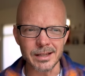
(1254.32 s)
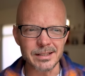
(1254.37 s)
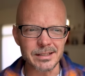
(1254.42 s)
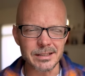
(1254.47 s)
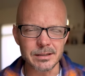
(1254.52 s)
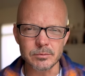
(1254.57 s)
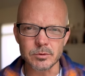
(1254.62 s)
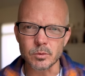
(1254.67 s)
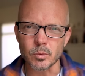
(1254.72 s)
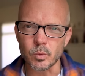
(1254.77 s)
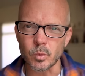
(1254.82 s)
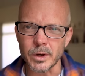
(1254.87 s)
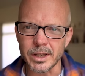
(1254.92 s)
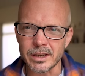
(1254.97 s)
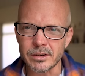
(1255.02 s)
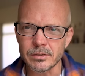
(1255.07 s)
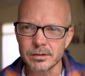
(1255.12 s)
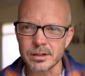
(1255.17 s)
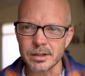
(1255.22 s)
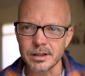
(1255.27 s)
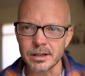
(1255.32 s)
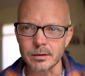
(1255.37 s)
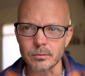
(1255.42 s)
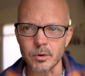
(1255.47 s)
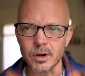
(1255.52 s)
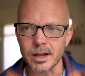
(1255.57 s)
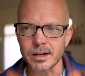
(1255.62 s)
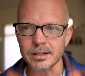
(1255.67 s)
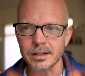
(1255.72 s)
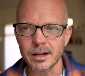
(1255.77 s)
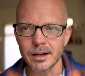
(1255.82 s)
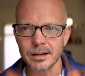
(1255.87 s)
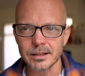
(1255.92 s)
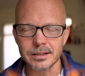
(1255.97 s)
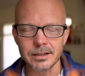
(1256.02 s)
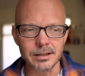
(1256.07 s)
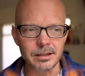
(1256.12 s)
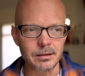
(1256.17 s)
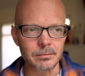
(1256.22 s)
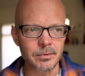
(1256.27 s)
it seems weird to them when I
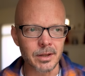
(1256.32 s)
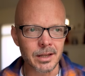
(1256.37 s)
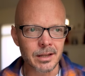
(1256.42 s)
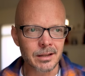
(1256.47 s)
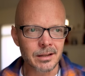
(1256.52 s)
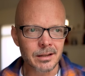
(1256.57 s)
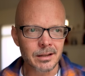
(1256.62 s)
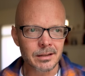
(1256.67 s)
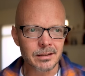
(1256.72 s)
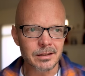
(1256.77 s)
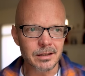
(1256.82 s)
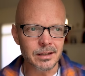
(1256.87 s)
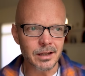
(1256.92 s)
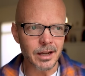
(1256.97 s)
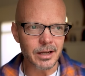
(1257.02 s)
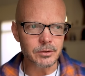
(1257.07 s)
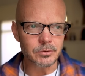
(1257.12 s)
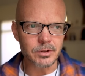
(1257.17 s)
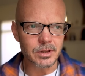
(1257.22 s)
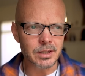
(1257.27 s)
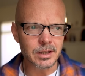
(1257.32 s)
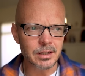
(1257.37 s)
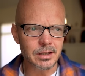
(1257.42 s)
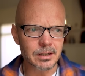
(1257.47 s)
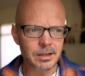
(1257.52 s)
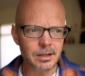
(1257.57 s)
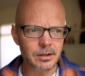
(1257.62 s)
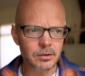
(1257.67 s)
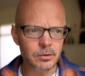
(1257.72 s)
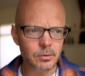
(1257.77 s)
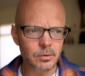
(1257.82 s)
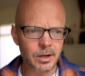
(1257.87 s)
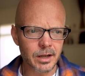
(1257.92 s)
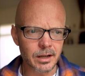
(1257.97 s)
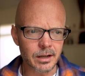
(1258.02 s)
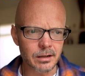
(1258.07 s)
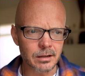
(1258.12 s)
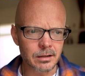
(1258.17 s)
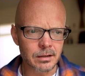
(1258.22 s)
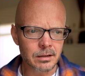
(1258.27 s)
talk to them, the guys would think any other
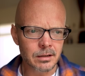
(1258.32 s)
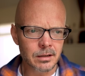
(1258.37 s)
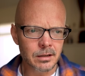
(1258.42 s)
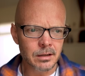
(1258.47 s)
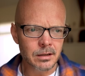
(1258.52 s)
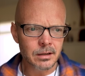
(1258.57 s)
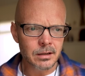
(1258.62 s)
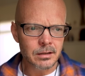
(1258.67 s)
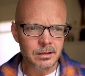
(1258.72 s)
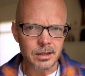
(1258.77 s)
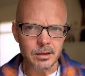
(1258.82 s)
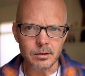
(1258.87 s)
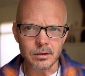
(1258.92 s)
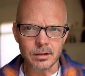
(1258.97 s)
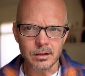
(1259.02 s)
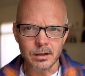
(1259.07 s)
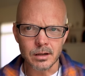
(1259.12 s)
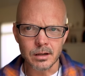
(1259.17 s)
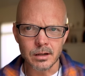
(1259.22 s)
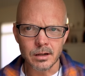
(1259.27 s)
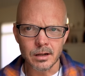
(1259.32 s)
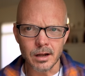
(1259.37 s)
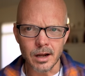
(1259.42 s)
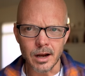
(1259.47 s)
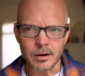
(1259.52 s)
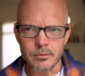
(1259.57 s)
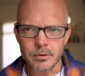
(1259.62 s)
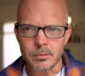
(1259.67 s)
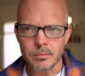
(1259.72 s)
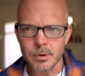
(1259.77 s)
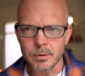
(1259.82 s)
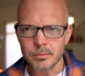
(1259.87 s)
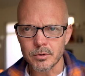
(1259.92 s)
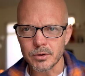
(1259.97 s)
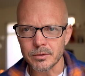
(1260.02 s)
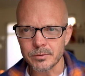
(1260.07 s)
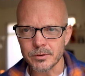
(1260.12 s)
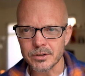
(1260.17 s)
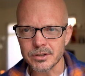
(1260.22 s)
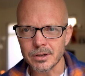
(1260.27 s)
way. Like, I
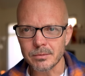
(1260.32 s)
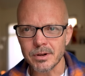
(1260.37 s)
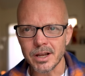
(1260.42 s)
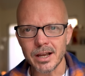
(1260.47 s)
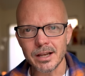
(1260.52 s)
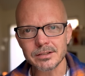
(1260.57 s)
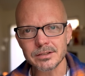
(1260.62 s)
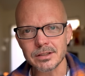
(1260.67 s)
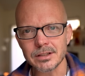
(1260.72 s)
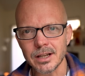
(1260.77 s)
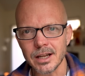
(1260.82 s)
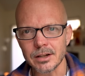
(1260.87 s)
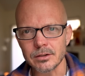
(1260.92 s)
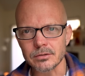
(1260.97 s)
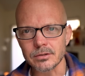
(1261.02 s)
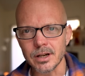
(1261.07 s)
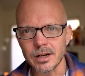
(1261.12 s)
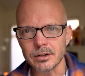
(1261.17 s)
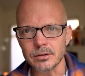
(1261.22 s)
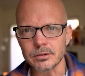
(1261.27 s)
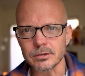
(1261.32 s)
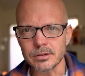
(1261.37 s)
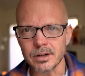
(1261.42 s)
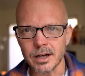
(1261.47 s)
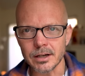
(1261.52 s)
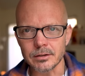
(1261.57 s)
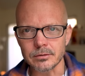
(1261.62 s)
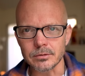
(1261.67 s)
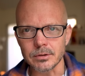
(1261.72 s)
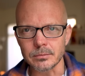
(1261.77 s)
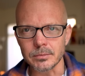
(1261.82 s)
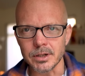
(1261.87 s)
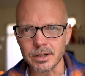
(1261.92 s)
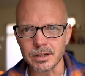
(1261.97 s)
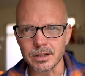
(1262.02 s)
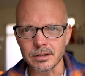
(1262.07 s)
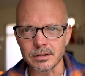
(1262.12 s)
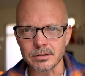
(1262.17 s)
remember the first time I asked the natural, how do you attract women? And he